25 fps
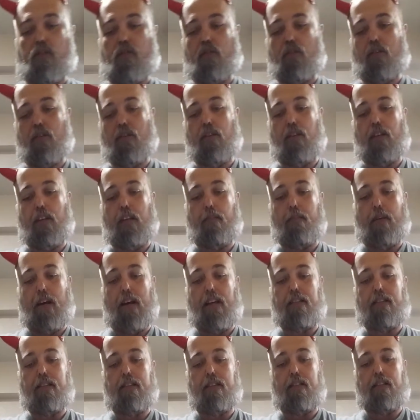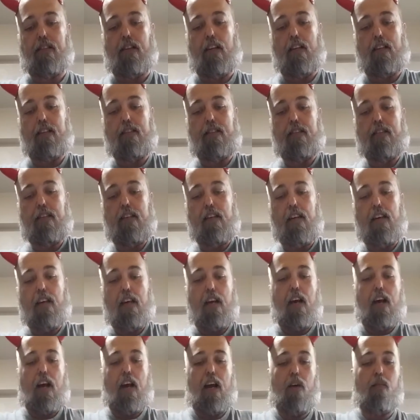for the pasta sauce,
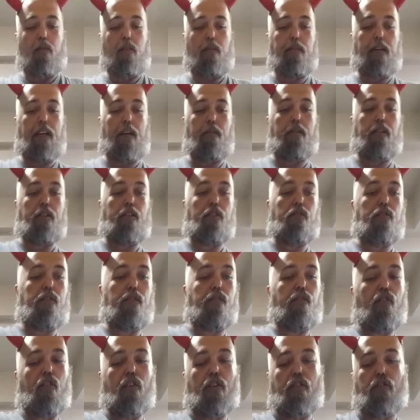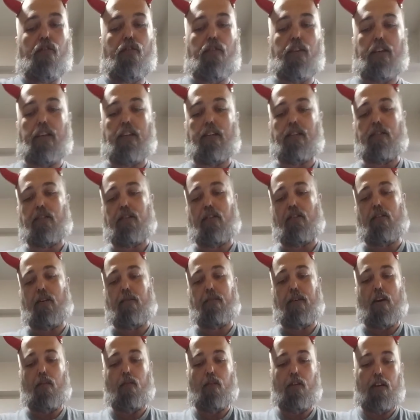I will be able to use it for other things, so I'm
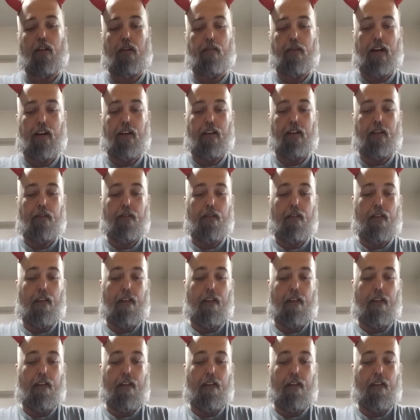not worried about it.